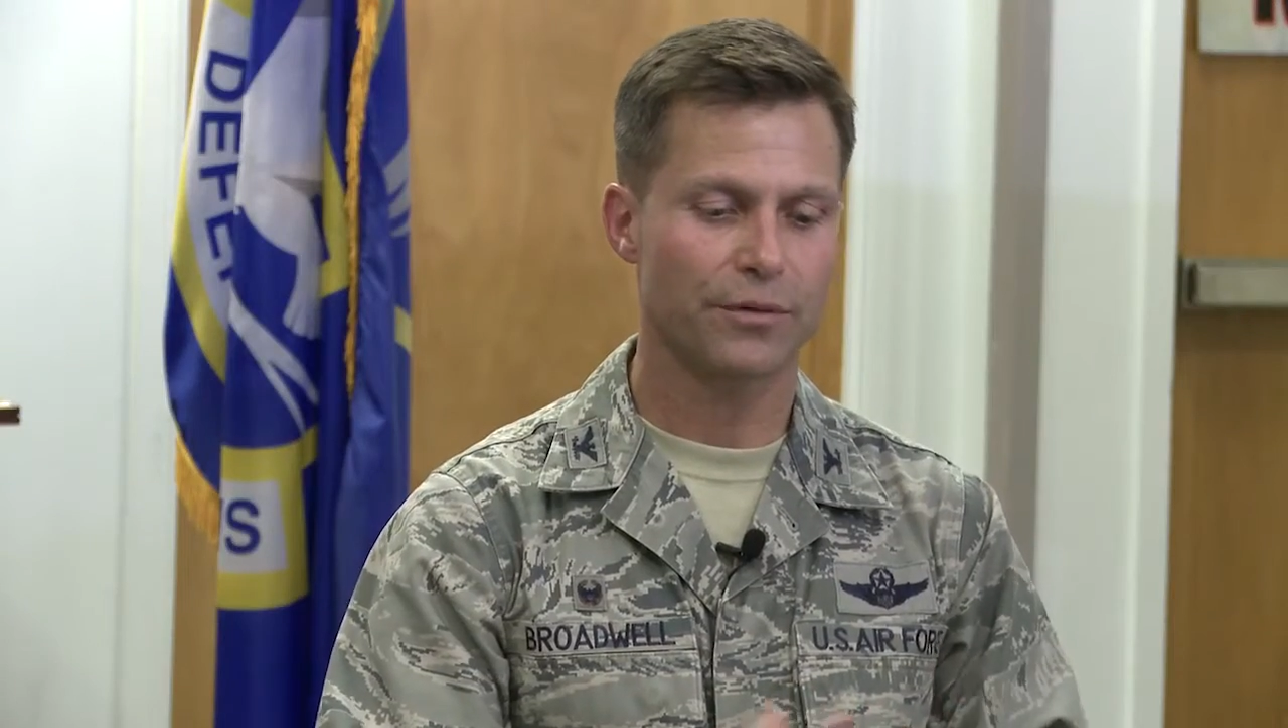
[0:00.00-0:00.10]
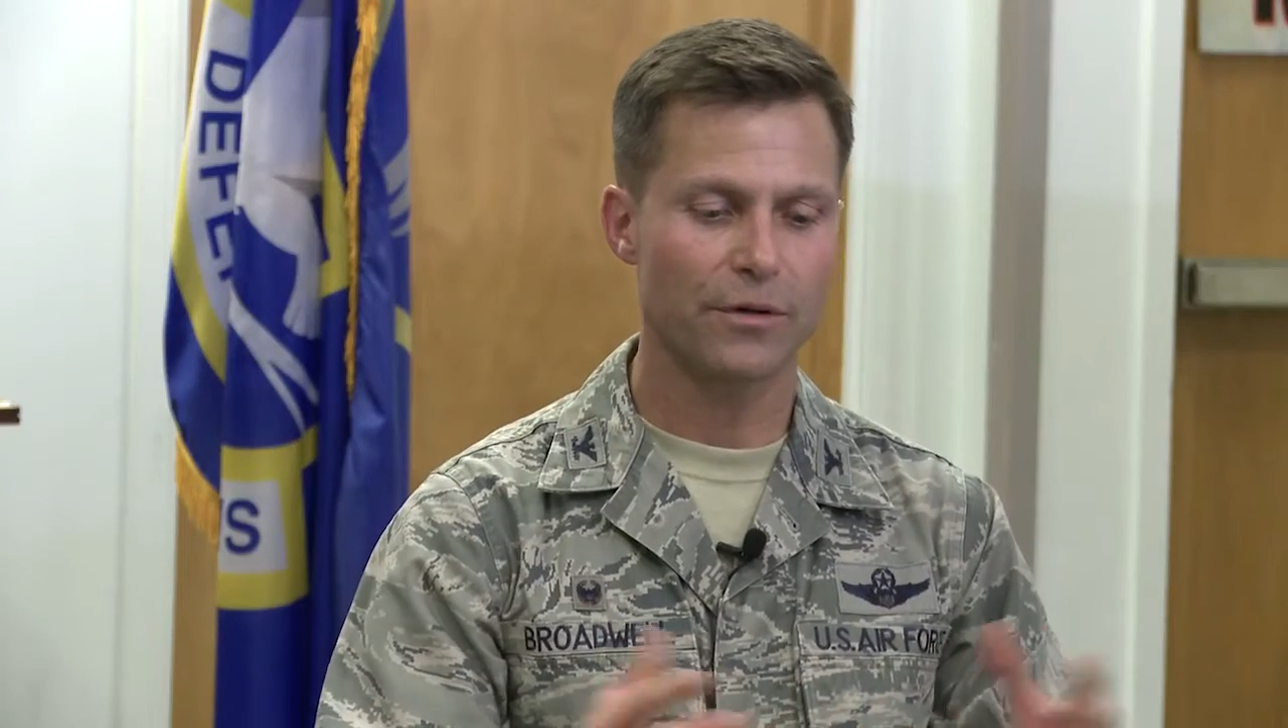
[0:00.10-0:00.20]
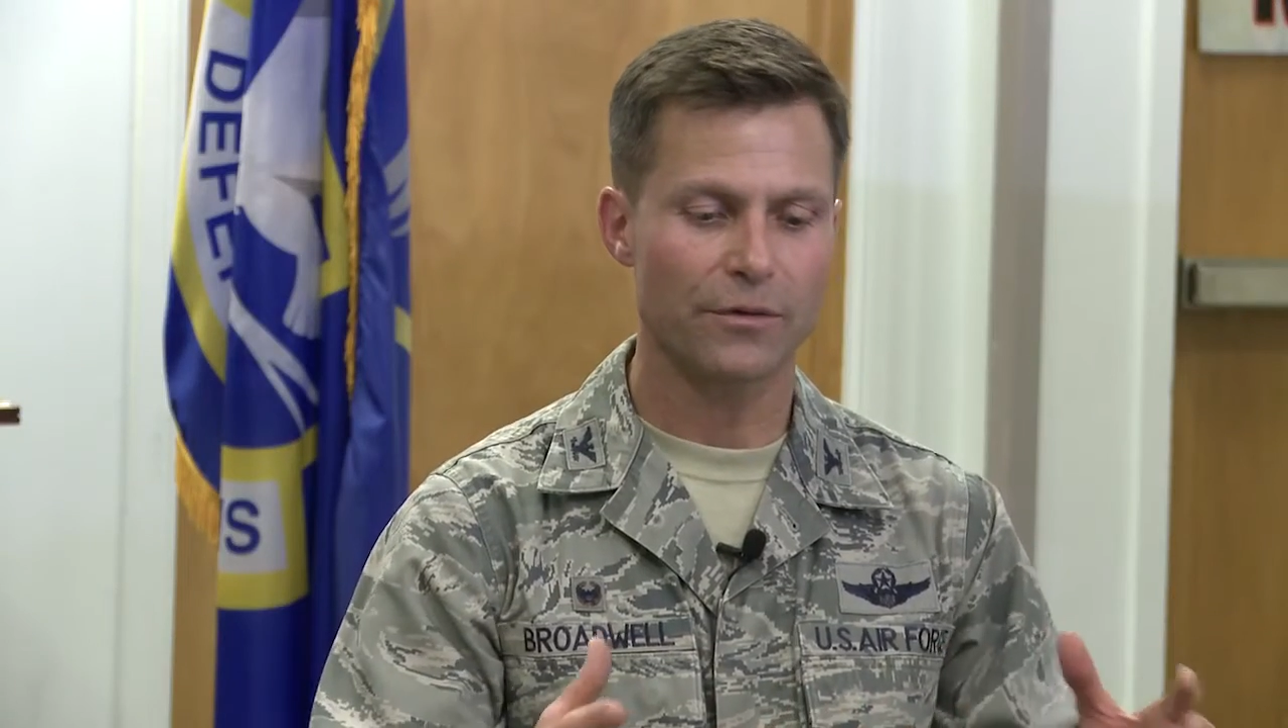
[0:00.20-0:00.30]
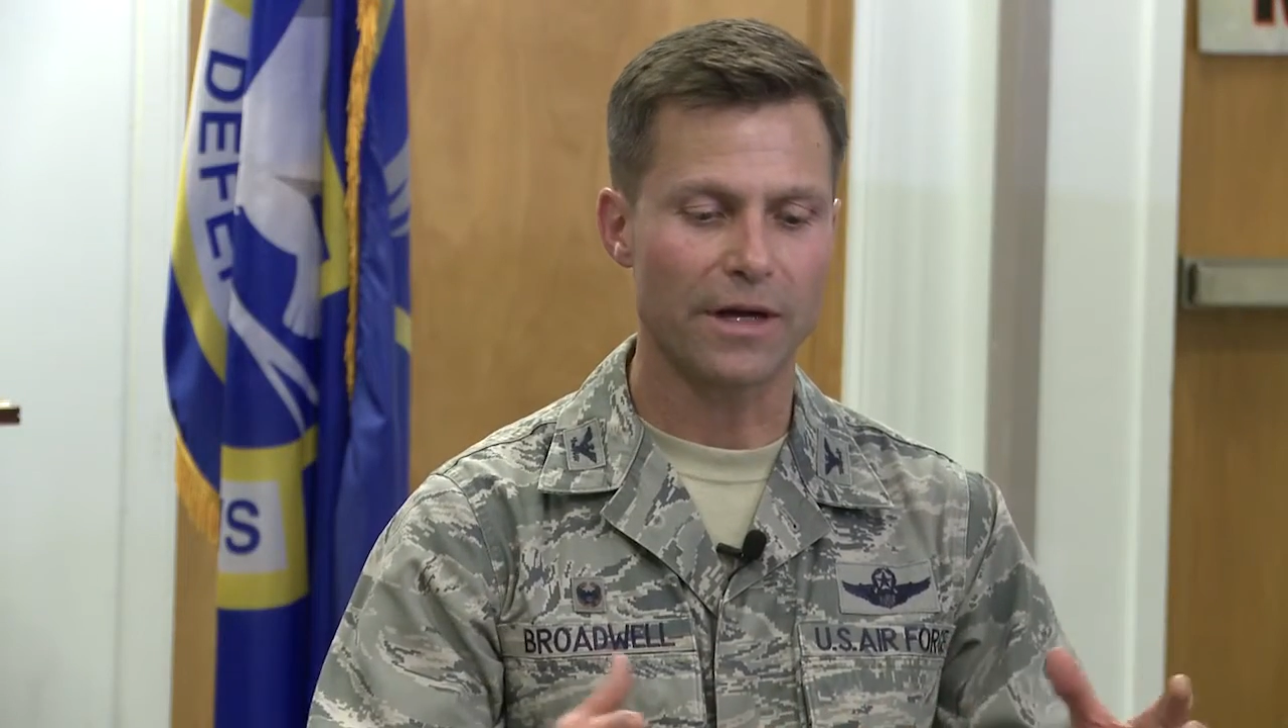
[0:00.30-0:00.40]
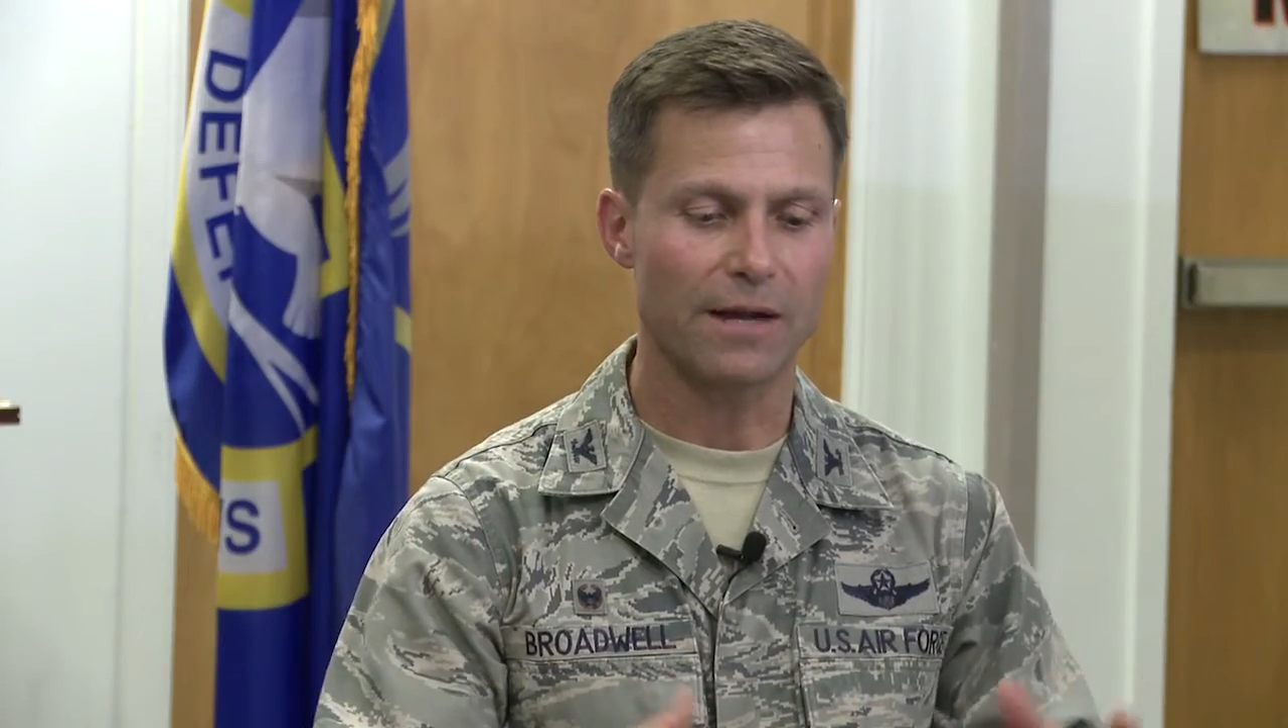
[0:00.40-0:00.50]

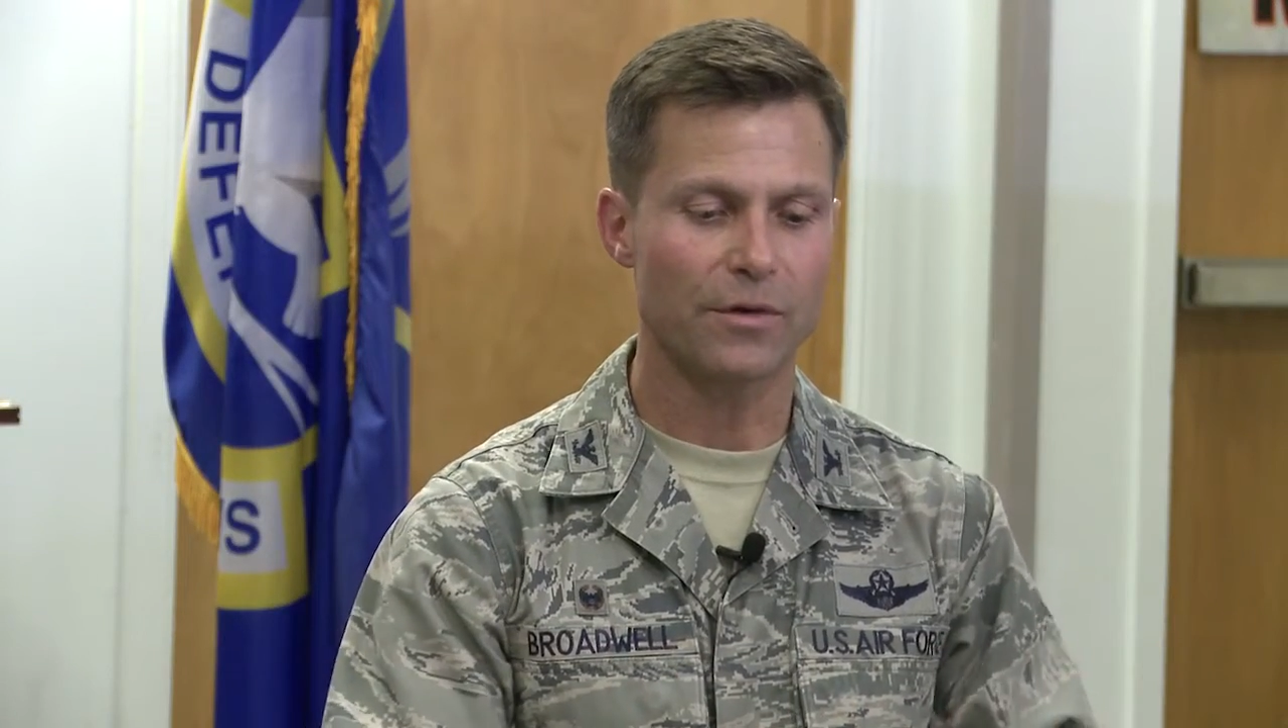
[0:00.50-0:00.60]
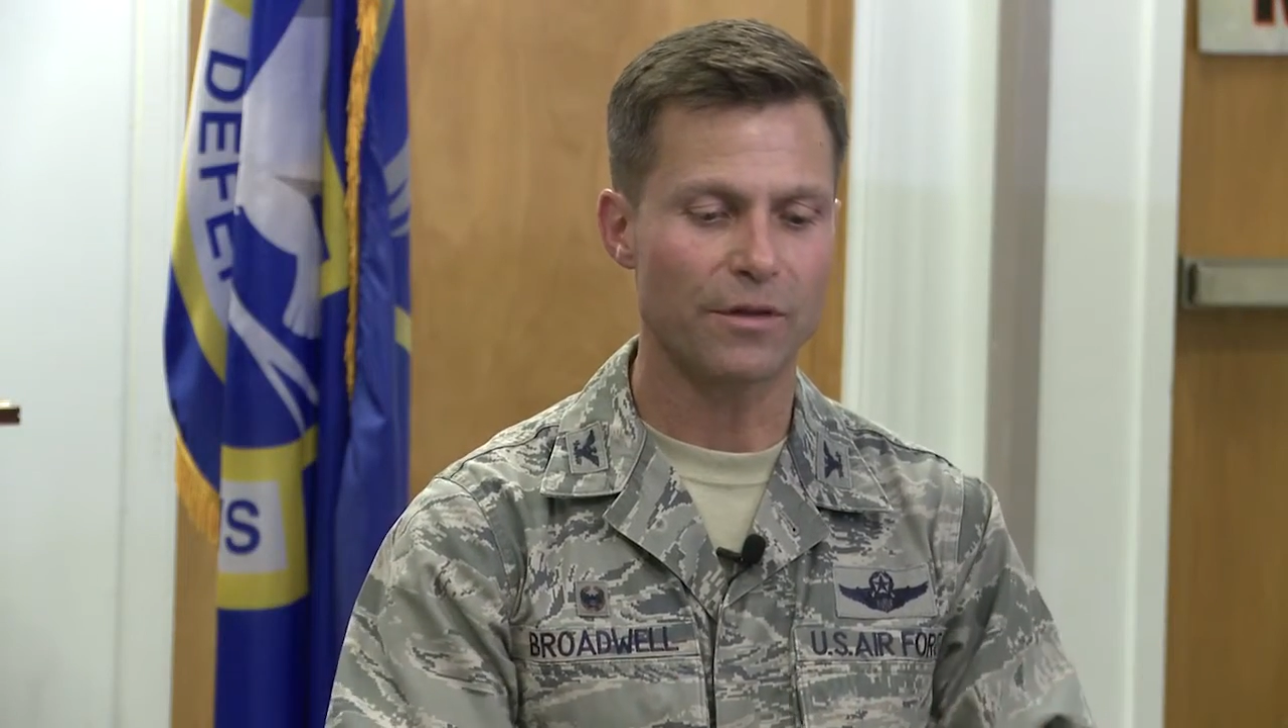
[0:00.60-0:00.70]
Program,